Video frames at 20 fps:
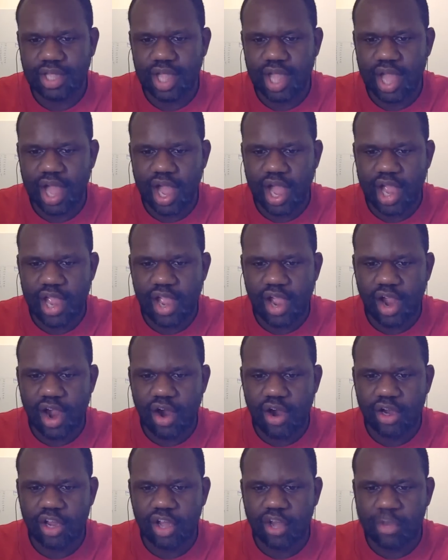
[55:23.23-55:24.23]

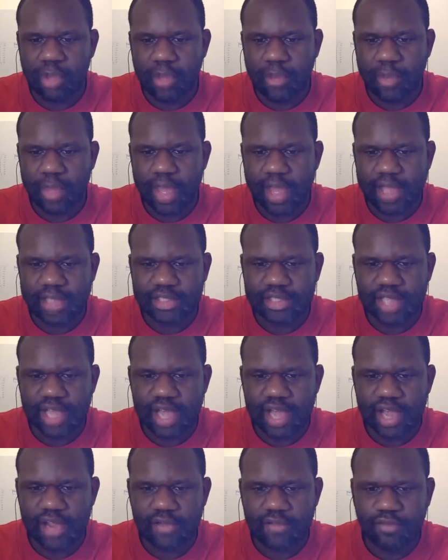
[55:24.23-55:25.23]
already on my bad
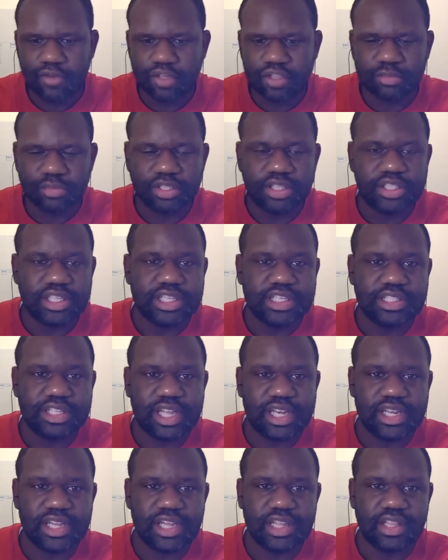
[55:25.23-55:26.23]
side for some shit he
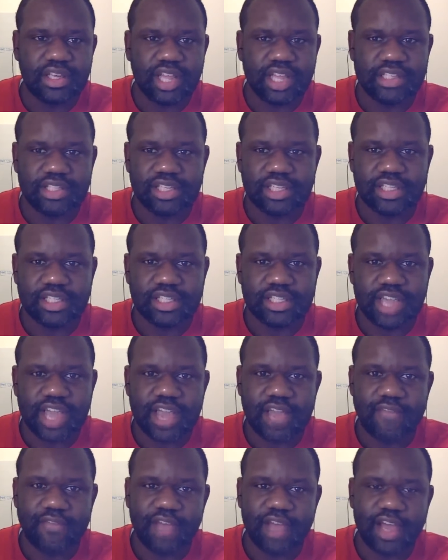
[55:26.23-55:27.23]
said the other day. This nigga
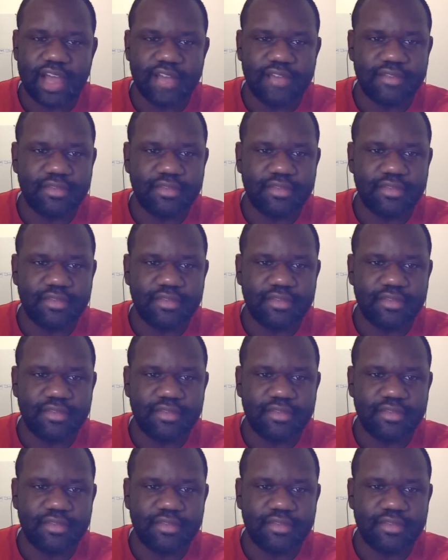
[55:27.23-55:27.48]
shy 5.